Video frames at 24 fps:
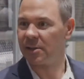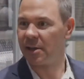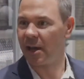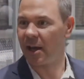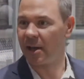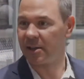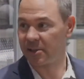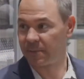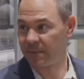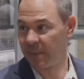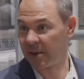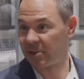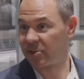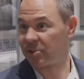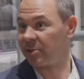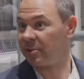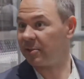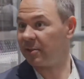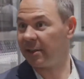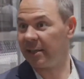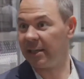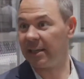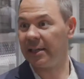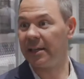
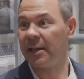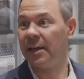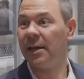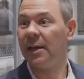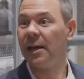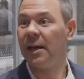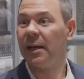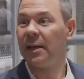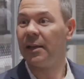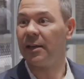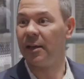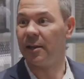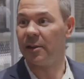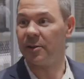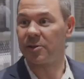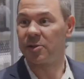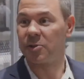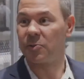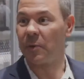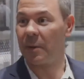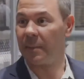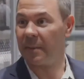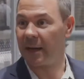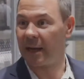especially you know
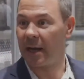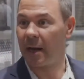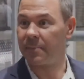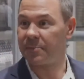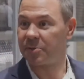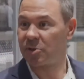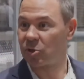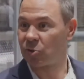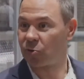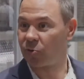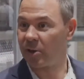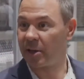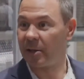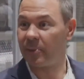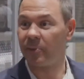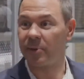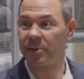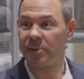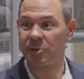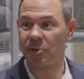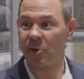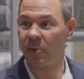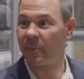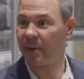swimming upstream
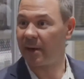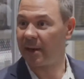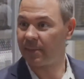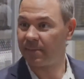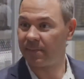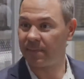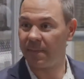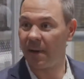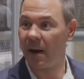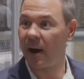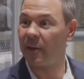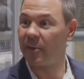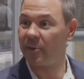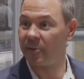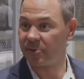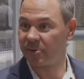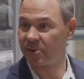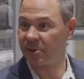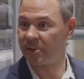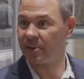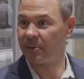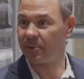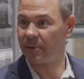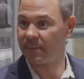with so many
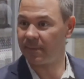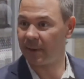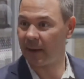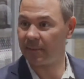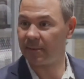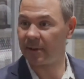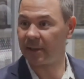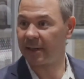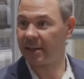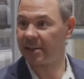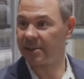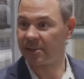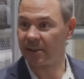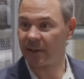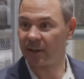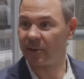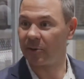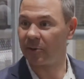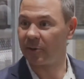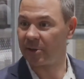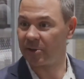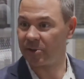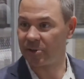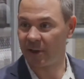others in the Republicans,
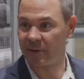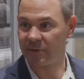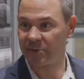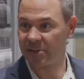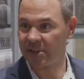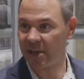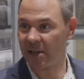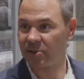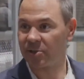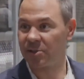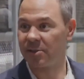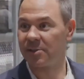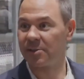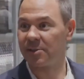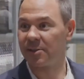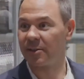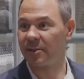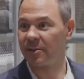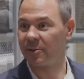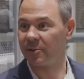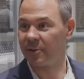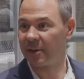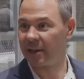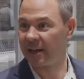including Jeff Sessions,
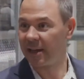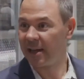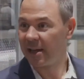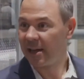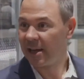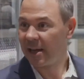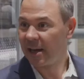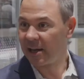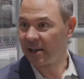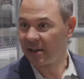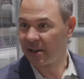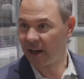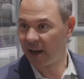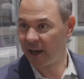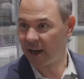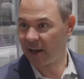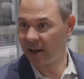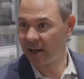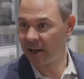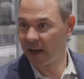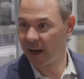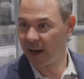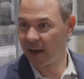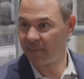including
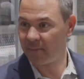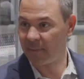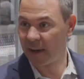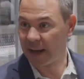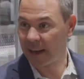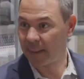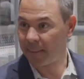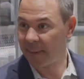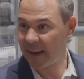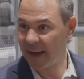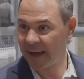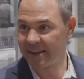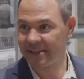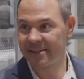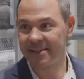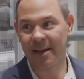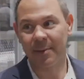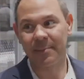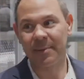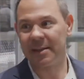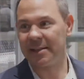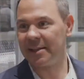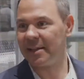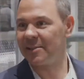uh, uh, Mike Pence.
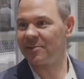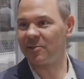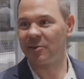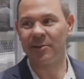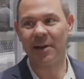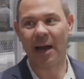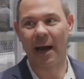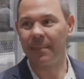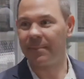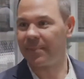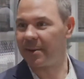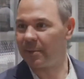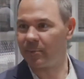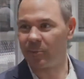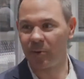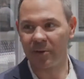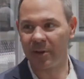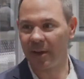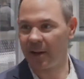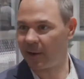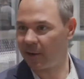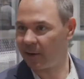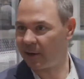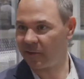I mean, these are not people
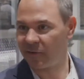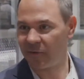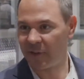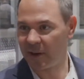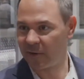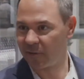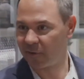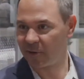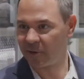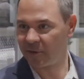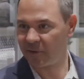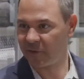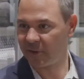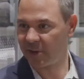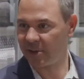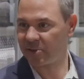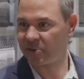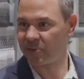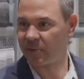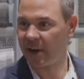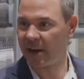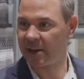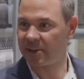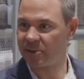that are in favor of
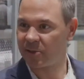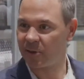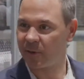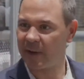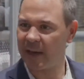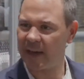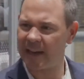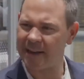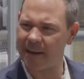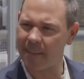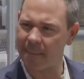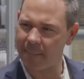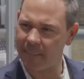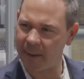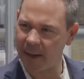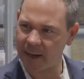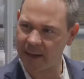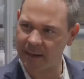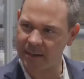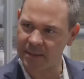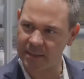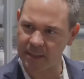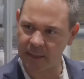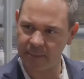this, right? So he had to
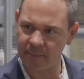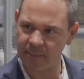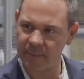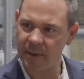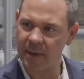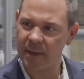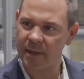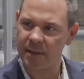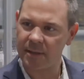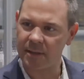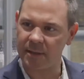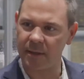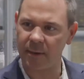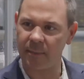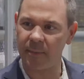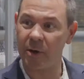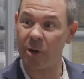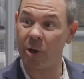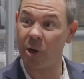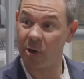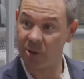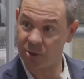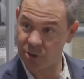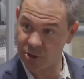buck some some
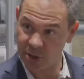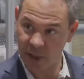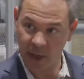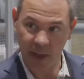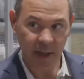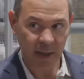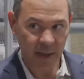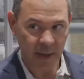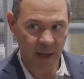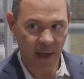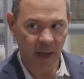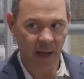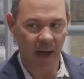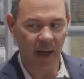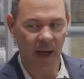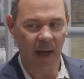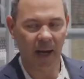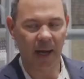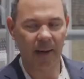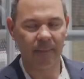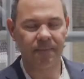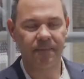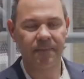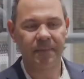inertia.
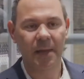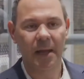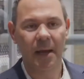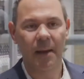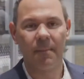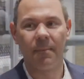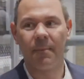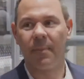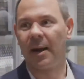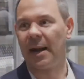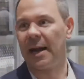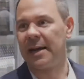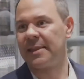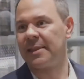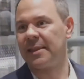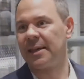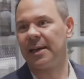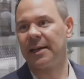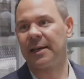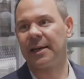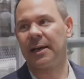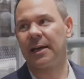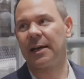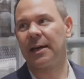Um, but I
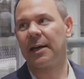think